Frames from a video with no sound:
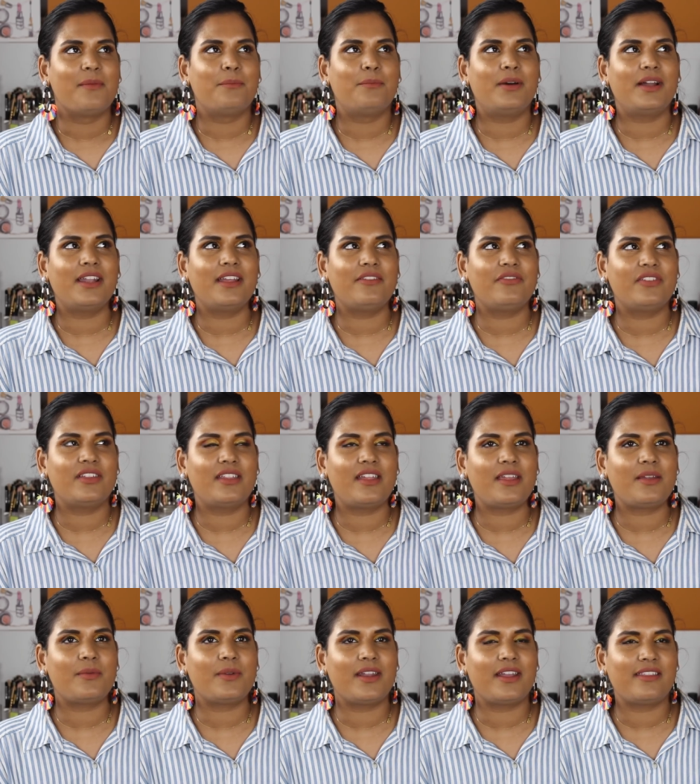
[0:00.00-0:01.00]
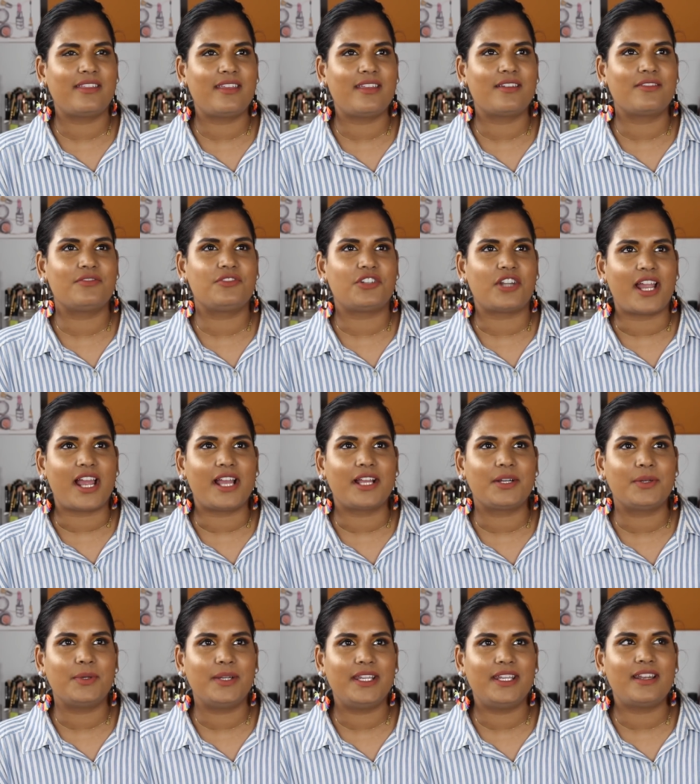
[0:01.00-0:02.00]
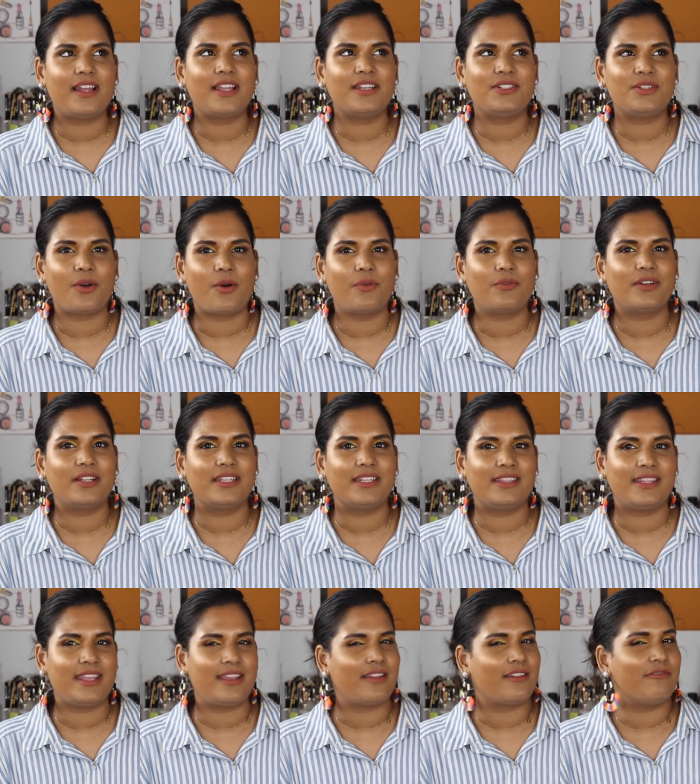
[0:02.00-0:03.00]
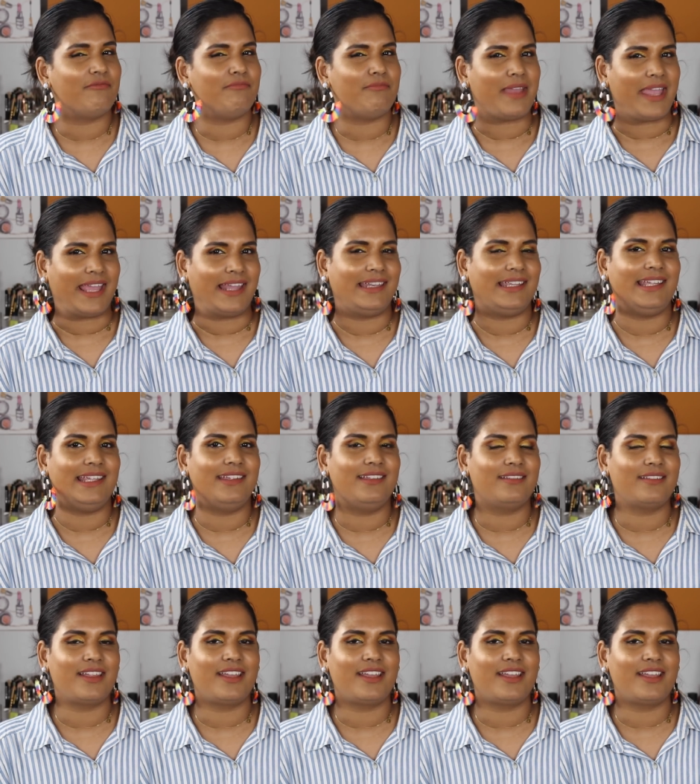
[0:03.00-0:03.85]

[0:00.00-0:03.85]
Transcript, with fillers: but I feel like when I think of drag queen, I don't really think of Manny.